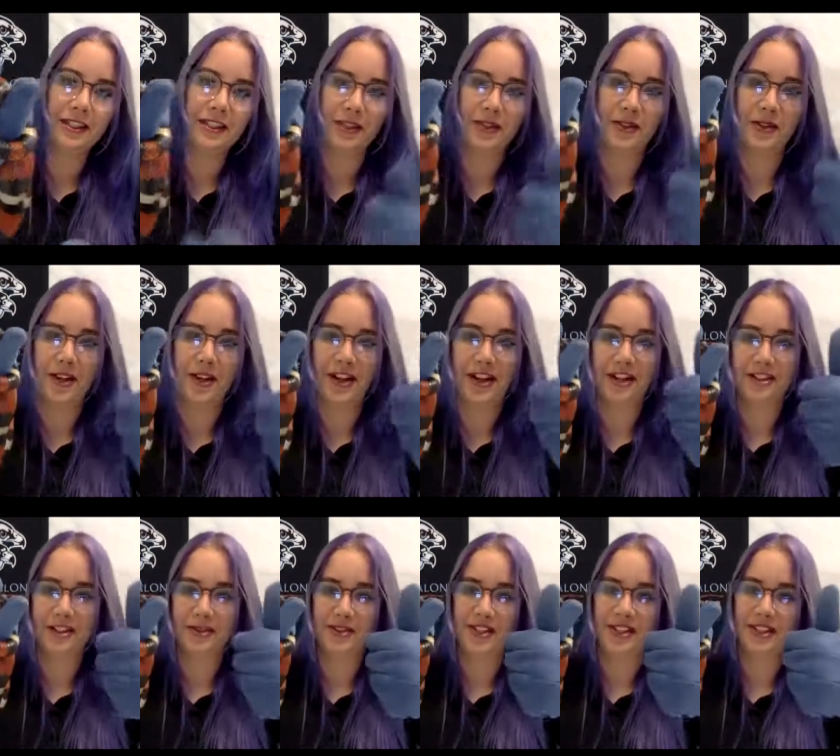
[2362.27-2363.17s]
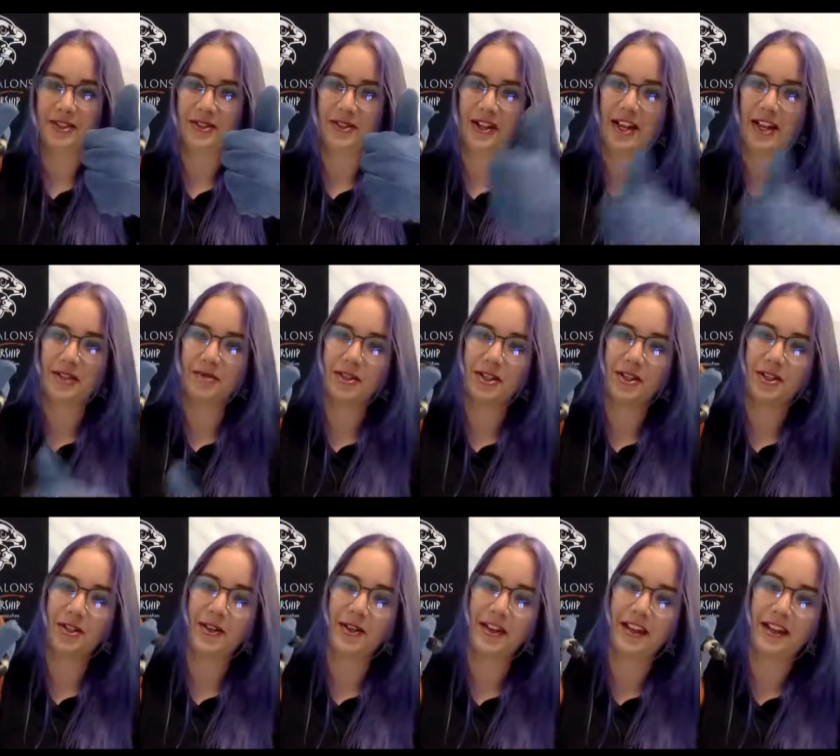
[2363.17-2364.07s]
So awesome, guys. So I'm going to
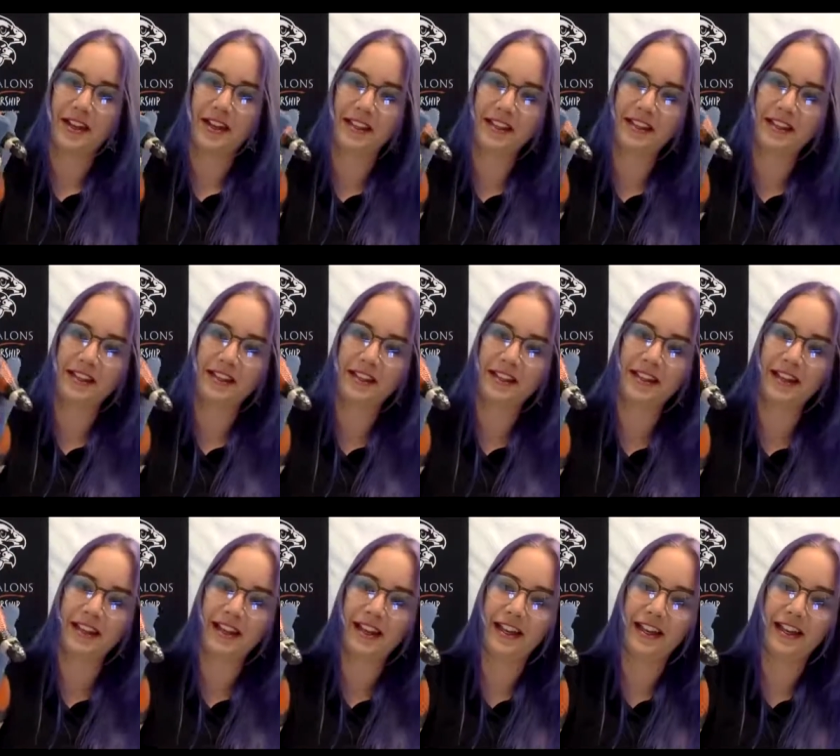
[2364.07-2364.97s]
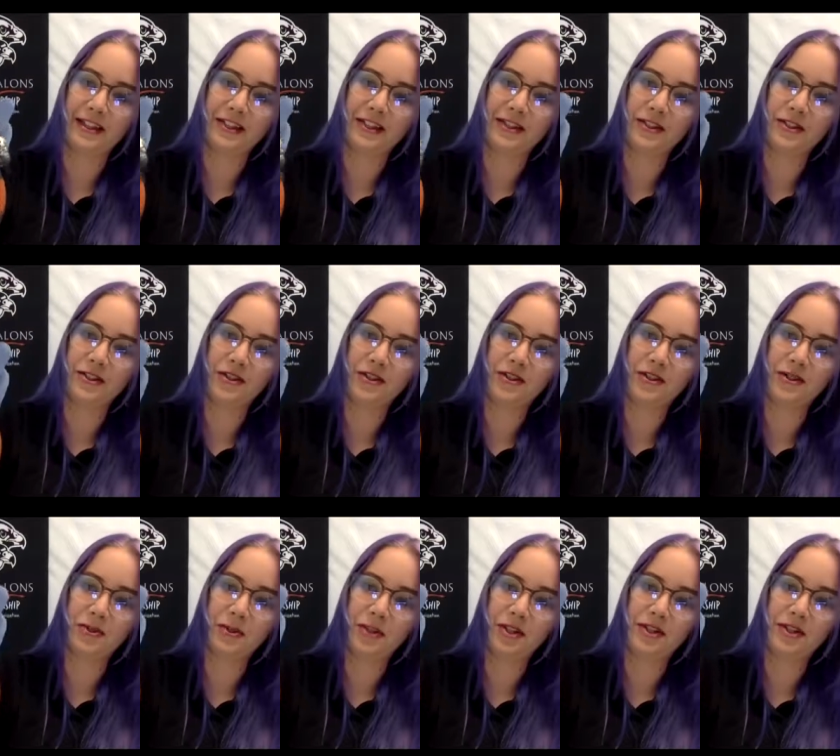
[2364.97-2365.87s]
go ahead and
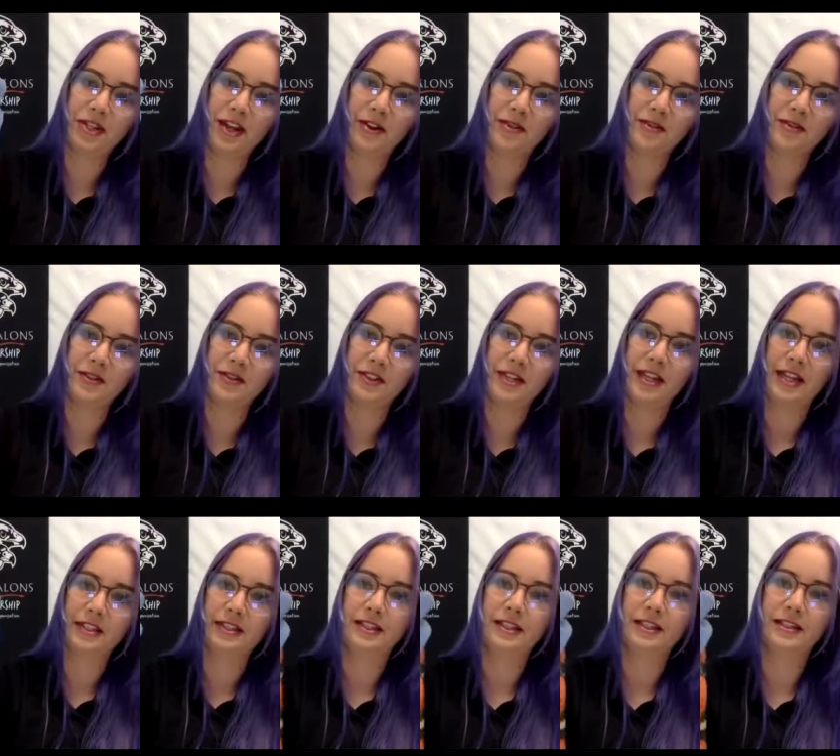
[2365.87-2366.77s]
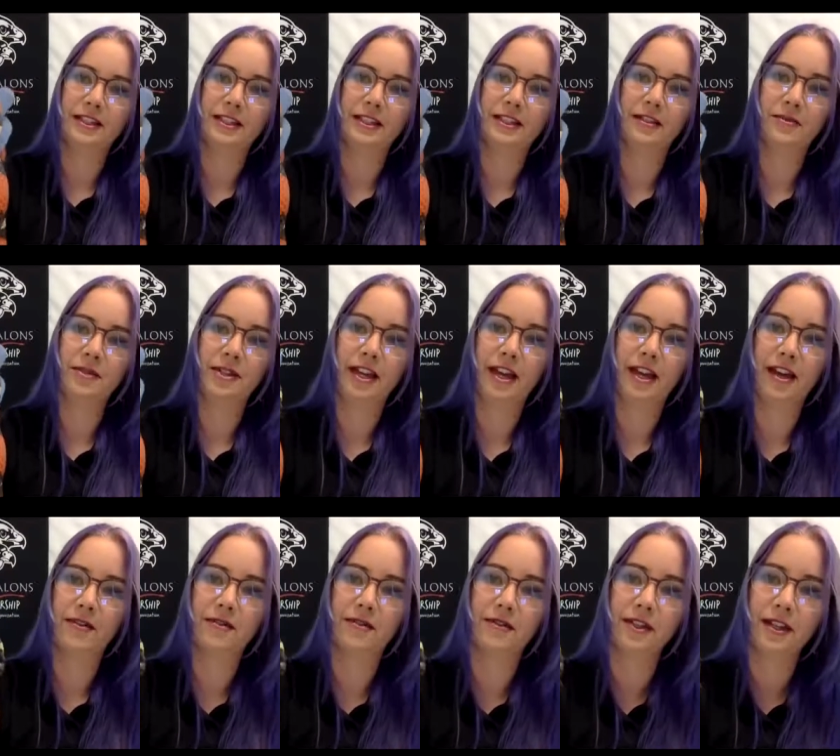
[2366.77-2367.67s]
switch out snakes as I see that we
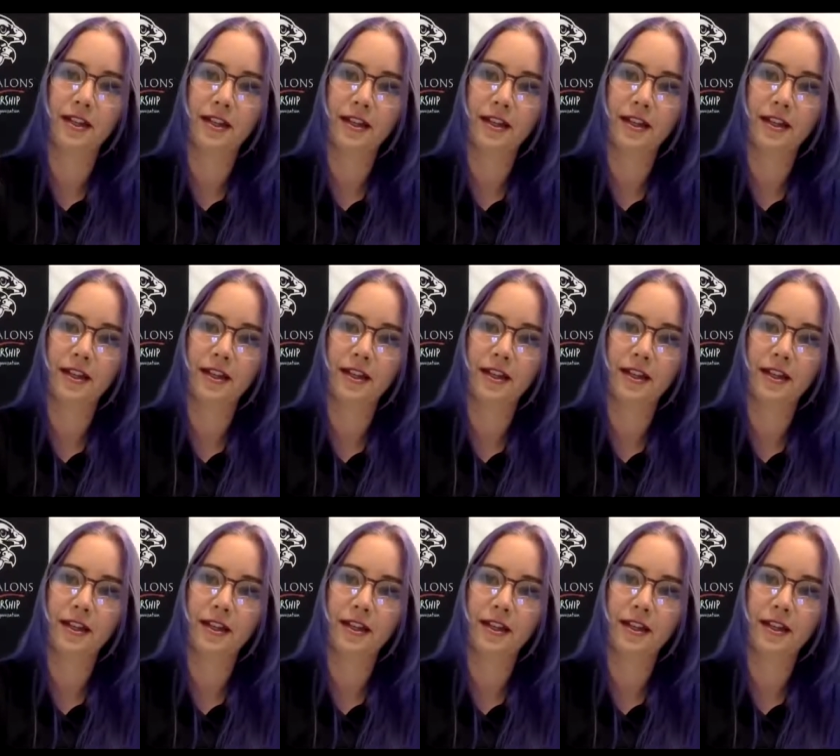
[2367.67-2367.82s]
have